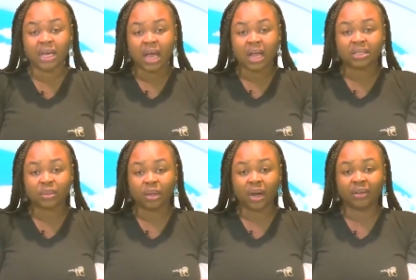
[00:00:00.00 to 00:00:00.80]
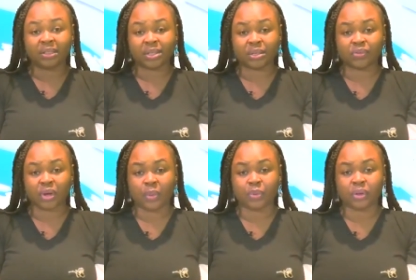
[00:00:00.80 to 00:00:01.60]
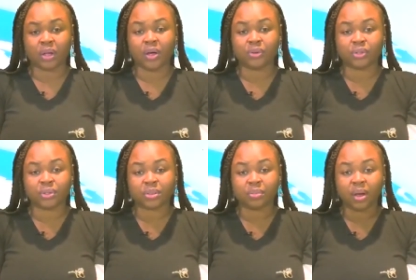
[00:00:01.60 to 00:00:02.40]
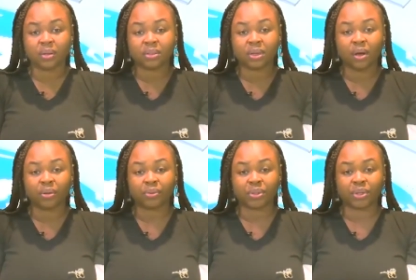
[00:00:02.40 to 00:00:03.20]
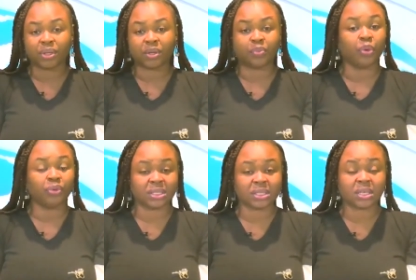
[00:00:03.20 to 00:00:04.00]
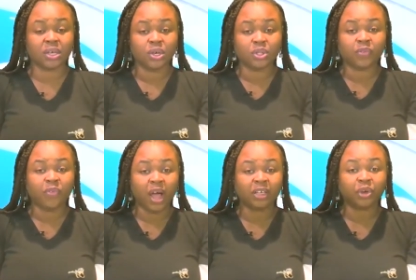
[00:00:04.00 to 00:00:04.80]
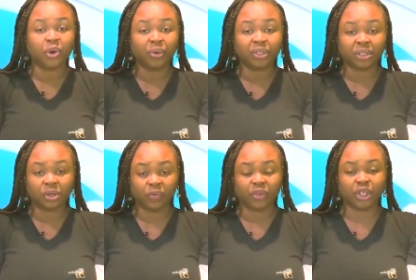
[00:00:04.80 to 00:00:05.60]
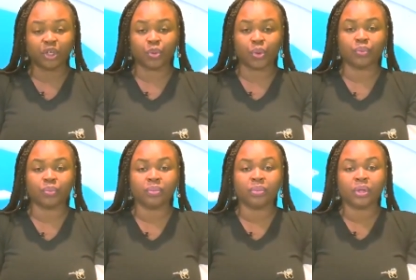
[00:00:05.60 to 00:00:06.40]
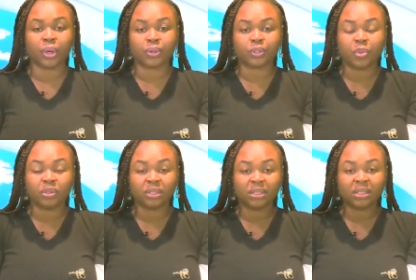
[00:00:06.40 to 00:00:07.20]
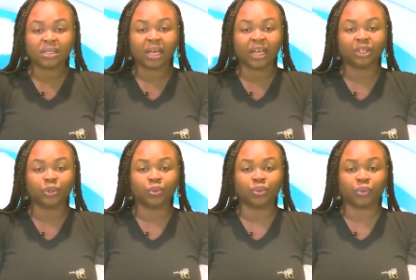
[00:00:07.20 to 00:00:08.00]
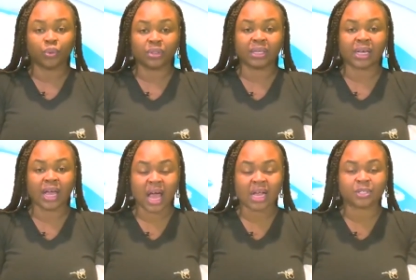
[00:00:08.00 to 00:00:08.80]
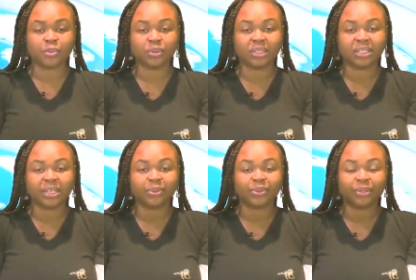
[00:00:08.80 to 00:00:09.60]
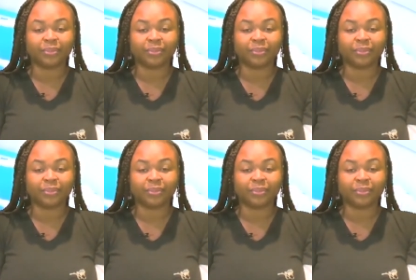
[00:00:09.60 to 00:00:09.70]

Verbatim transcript: and similarities of tribal cultures amongst other research approaches to find the origin of Ndibu. Correspondent Kenechuku Chukwodi has more details.